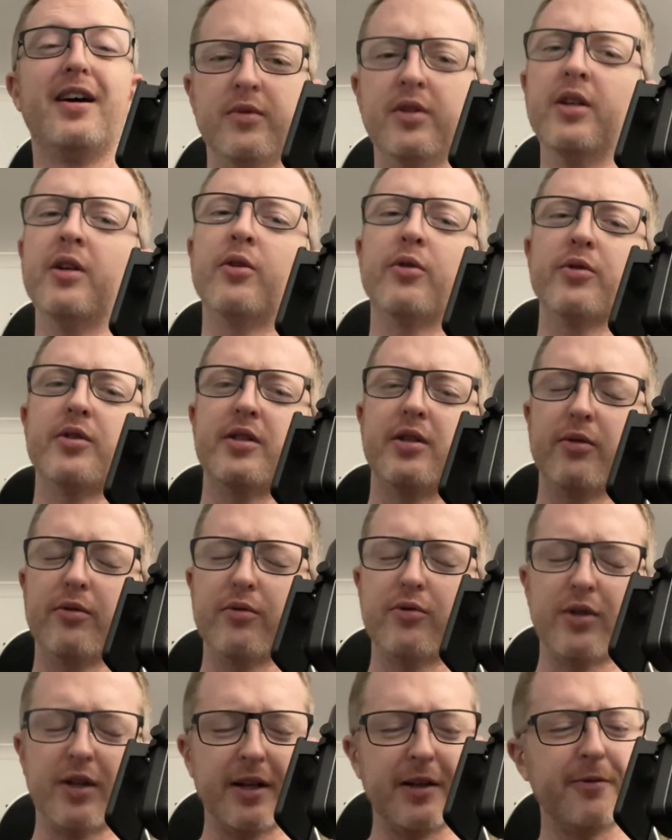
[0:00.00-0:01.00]
You know, still
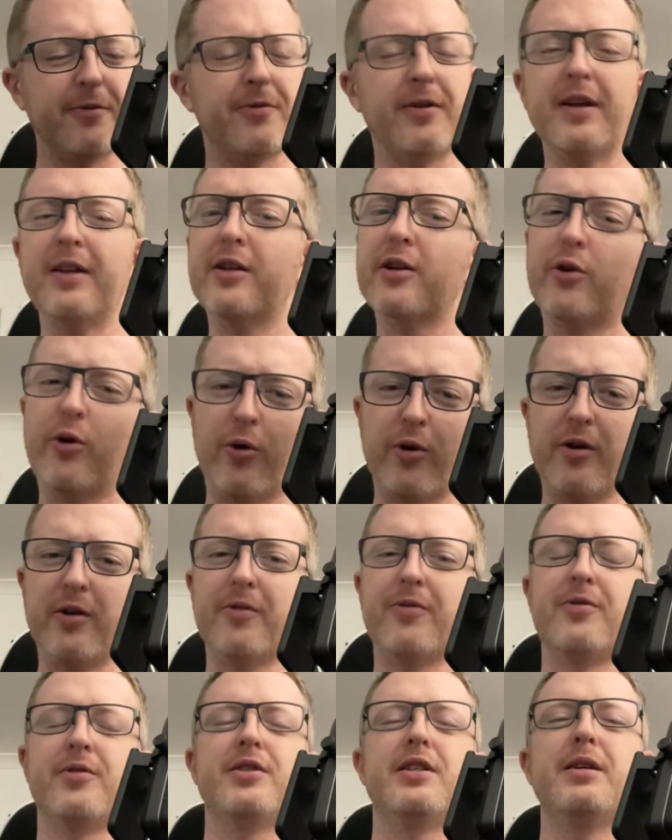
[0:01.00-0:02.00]
try and fight the corner
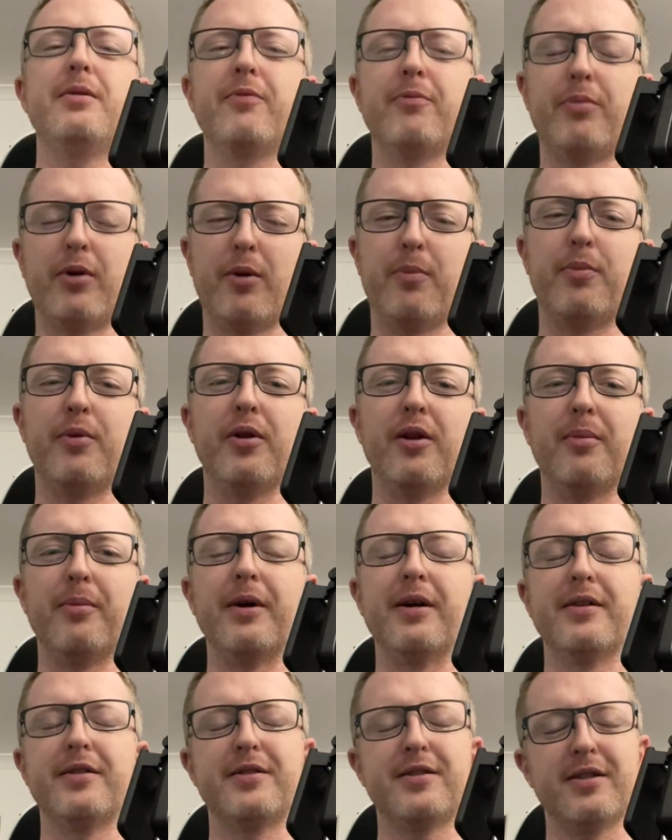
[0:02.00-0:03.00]
for Team Purple a
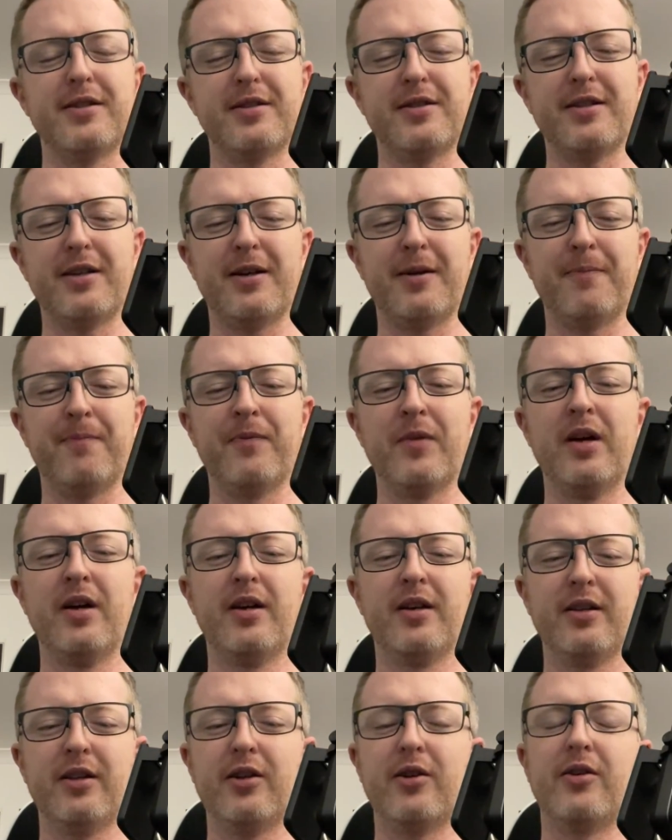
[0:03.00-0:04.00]
bit, since,
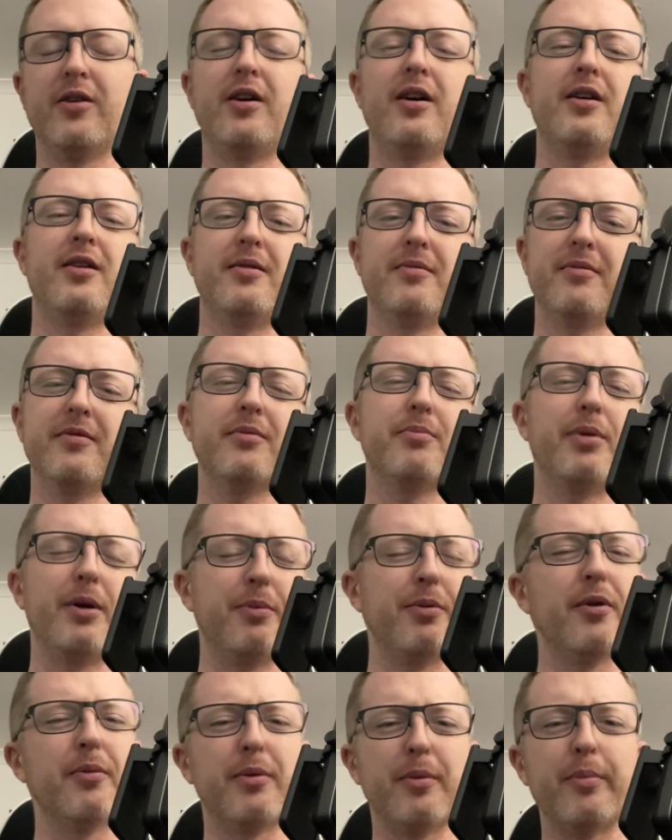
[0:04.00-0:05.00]
you know,
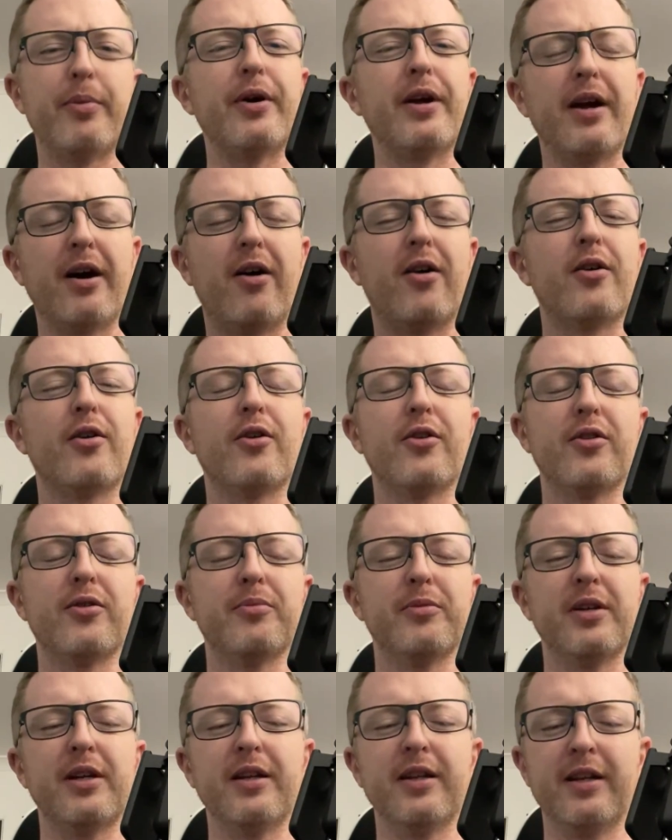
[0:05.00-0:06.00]
people have been pretty hard on
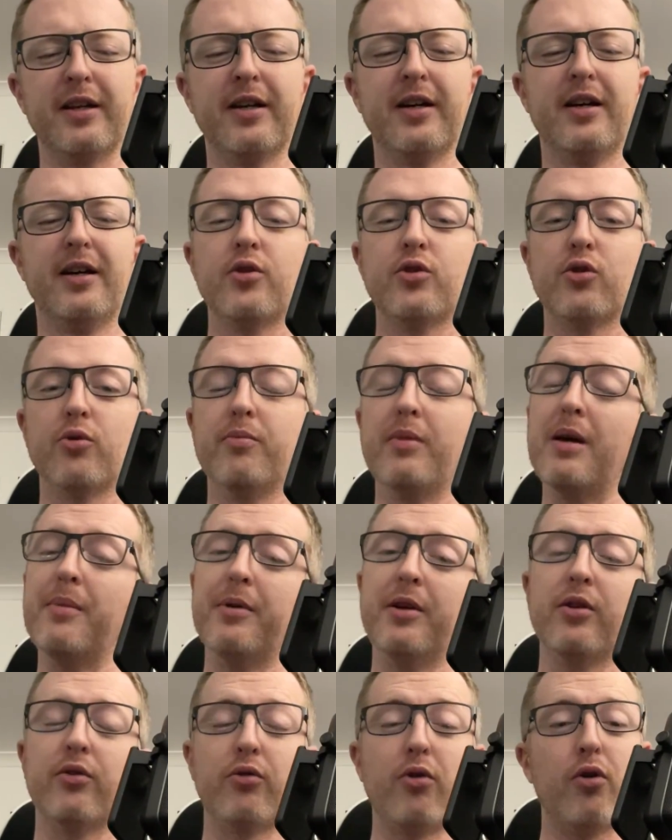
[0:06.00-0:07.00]
them lately. So
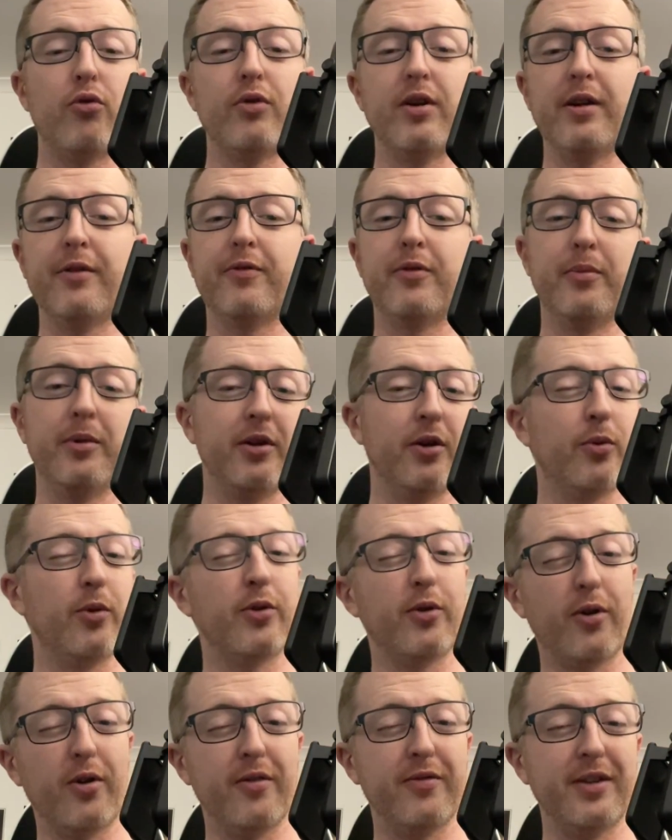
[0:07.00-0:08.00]
maybe you're already familiar
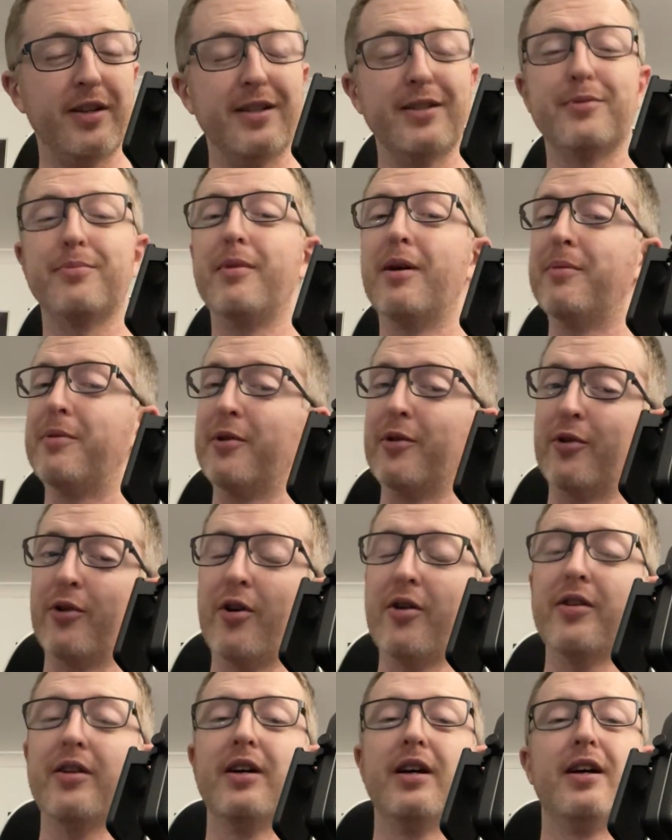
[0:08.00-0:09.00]
with all of these, maybe you're
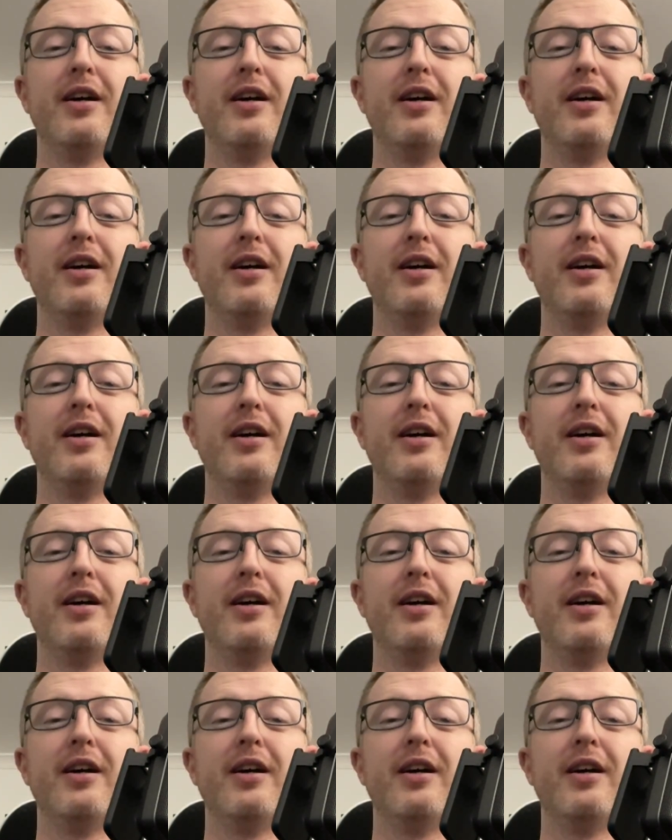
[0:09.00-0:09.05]
not.